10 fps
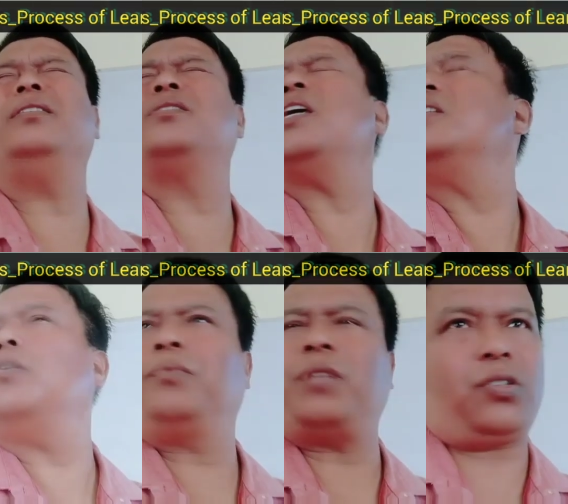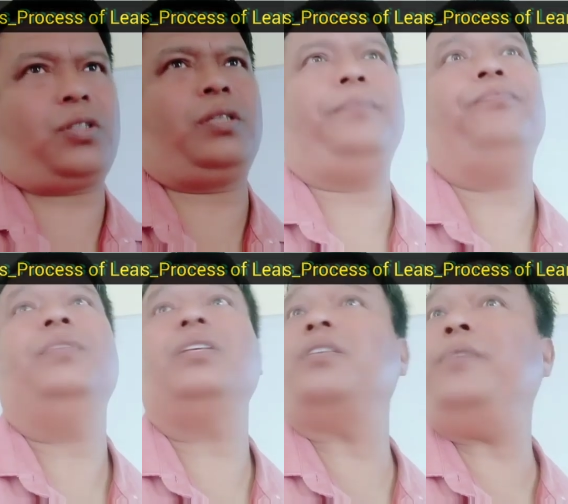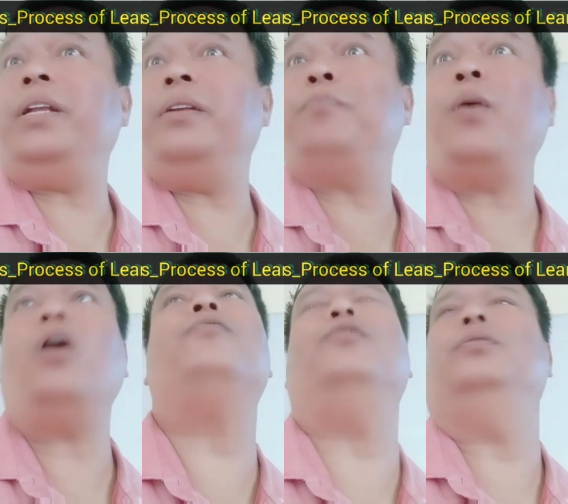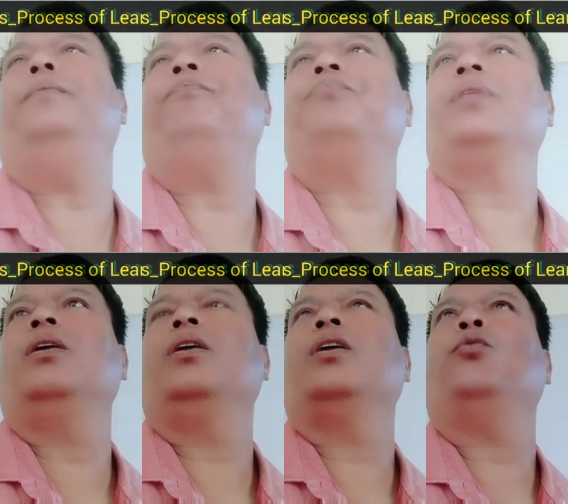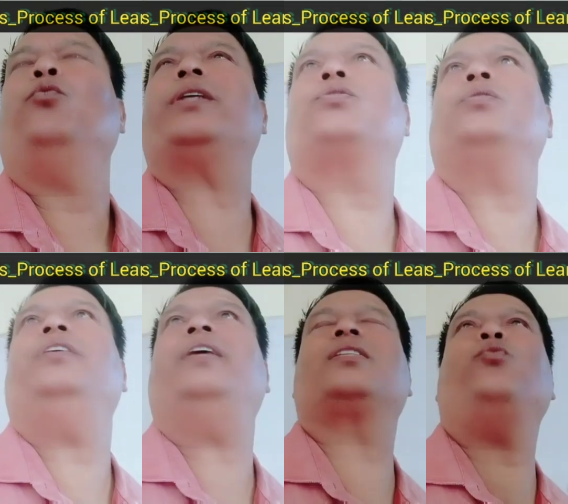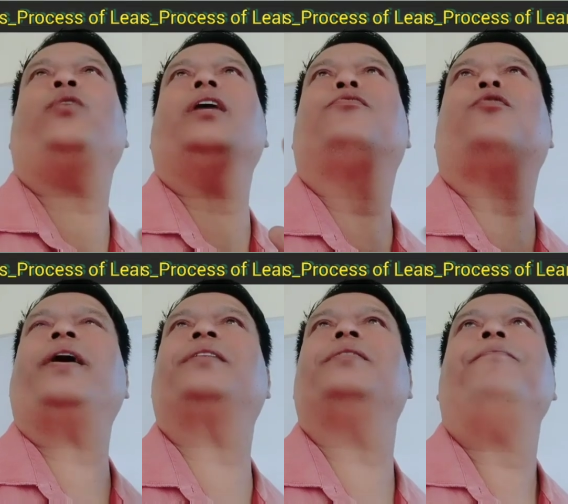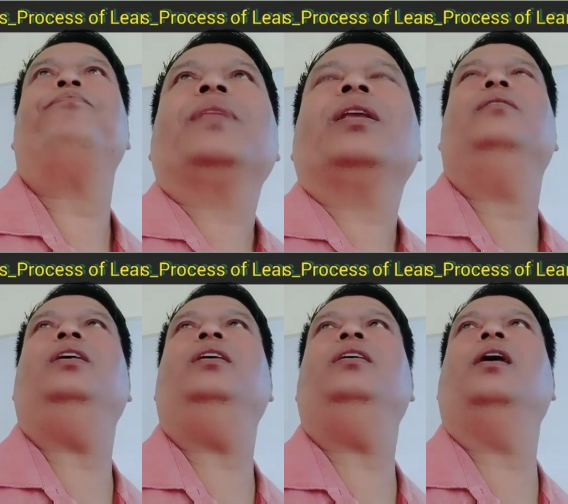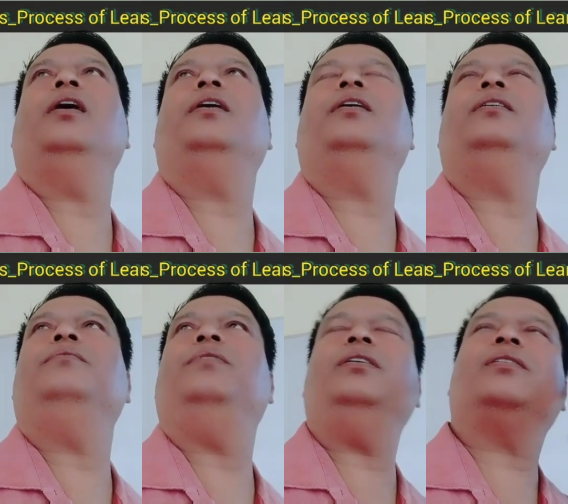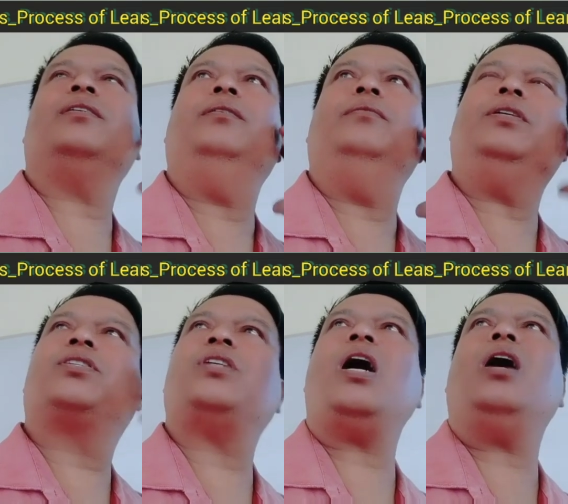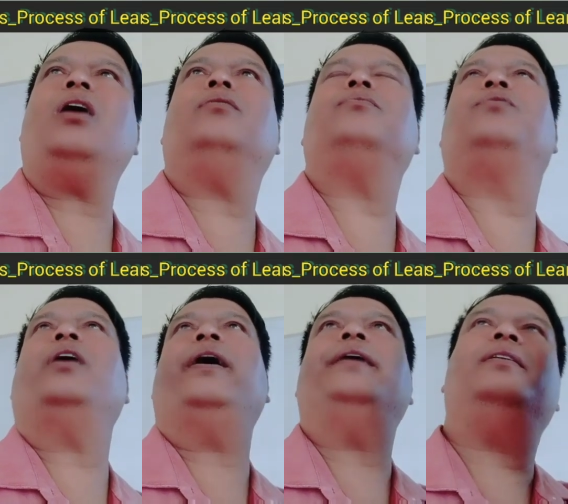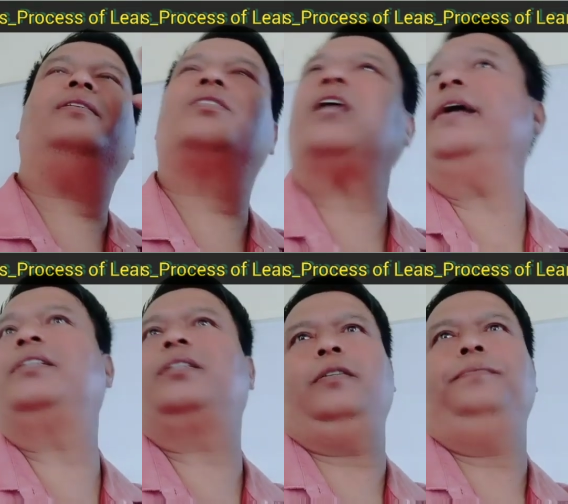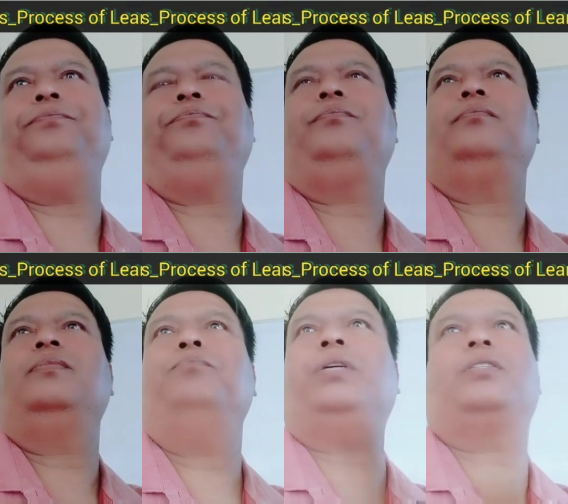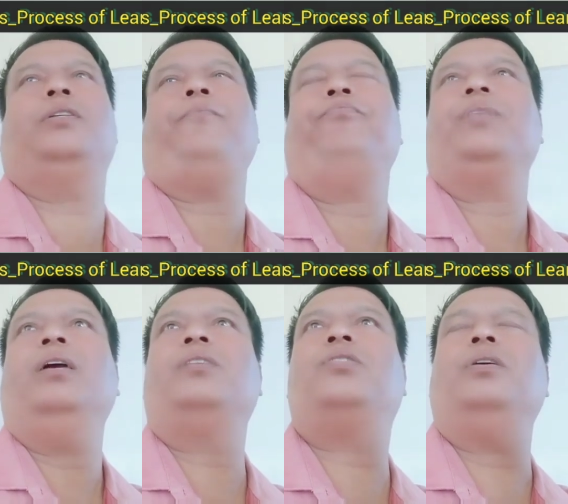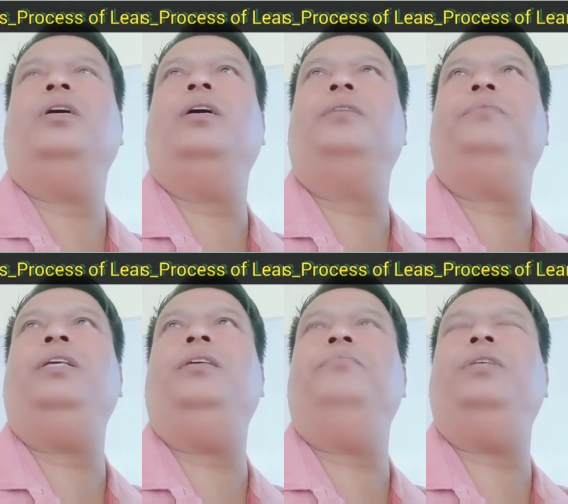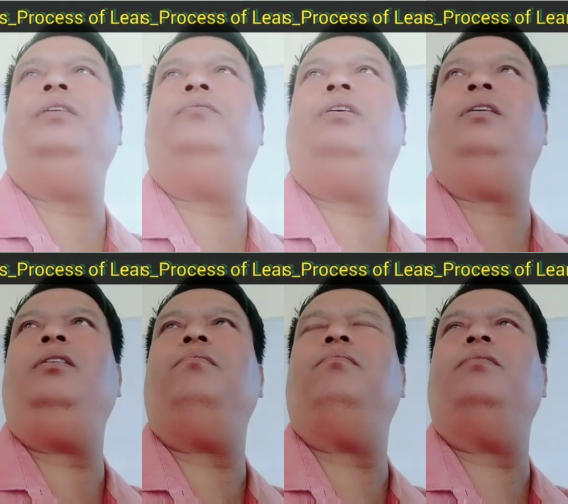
sense of touch. These are very powerful. Yes, we can forget the sound and the sight, but it's the